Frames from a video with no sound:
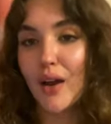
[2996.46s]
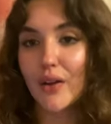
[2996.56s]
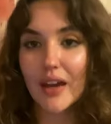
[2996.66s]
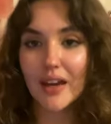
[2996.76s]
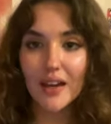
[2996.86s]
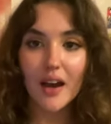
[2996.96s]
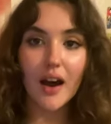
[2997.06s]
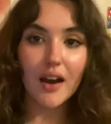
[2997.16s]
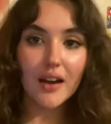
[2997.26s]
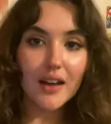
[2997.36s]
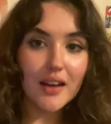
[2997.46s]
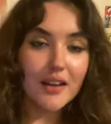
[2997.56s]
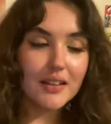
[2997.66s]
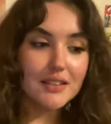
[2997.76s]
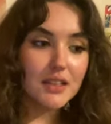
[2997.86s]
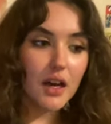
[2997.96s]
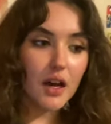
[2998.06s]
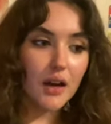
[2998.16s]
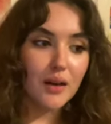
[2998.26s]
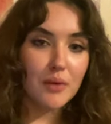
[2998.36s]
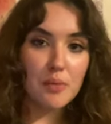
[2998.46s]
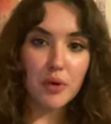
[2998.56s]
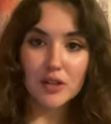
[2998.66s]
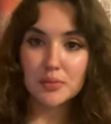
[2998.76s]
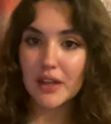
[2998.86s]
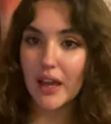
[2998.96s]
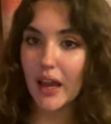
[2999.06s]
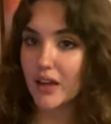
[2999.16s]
Okay, hi, it's approximately